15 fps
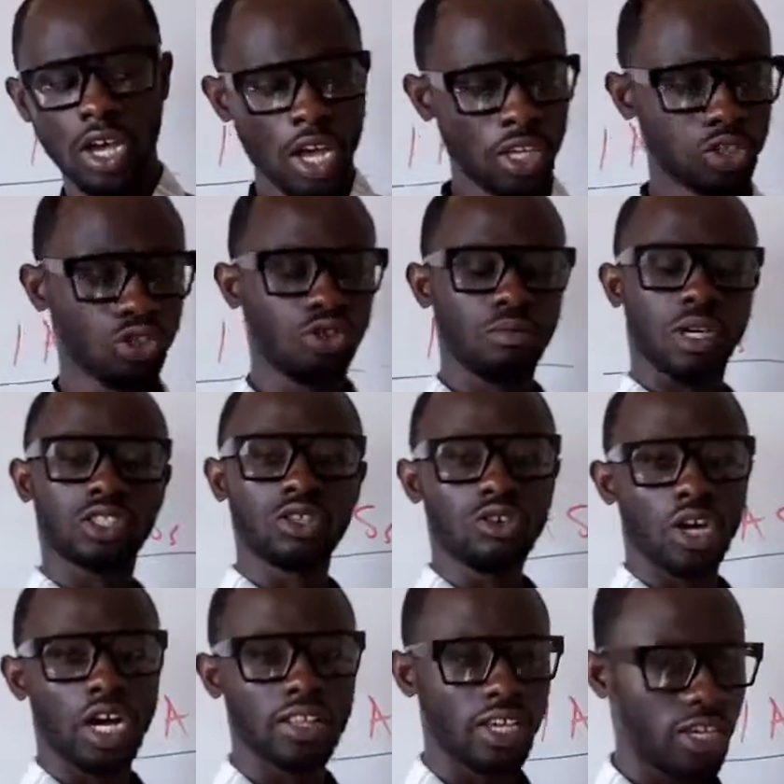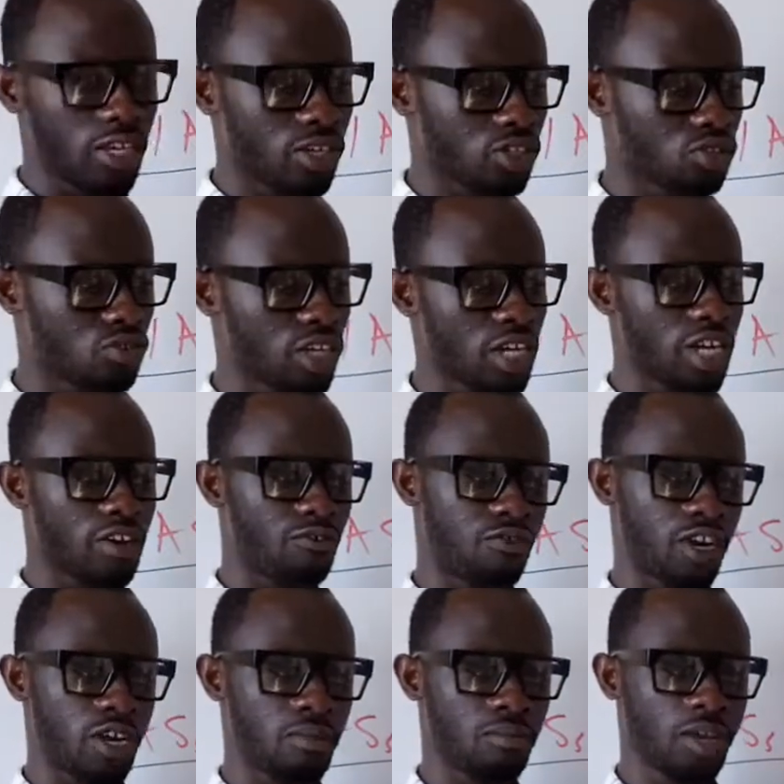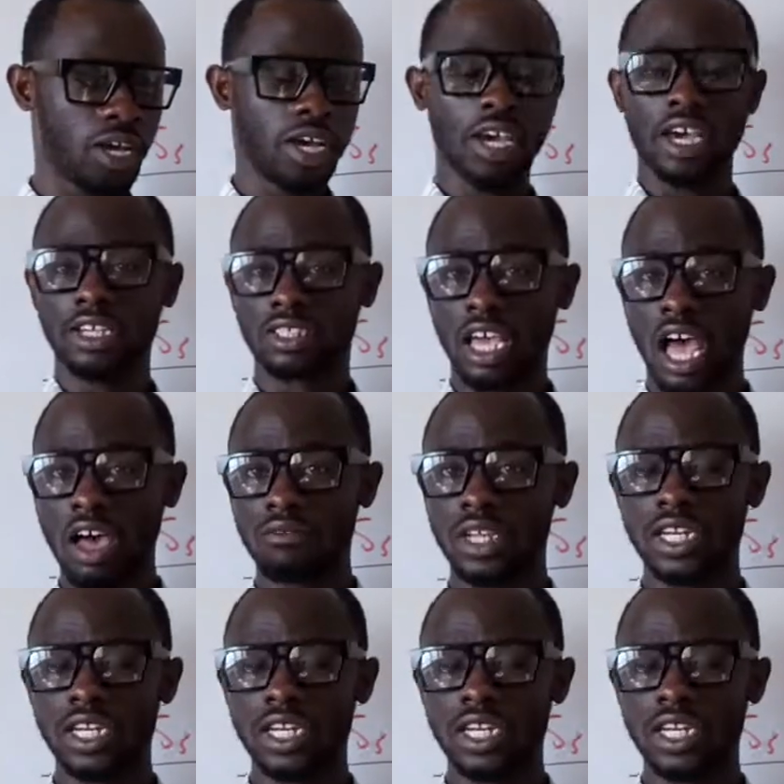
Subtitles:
So you must look at the industry that a firm is having.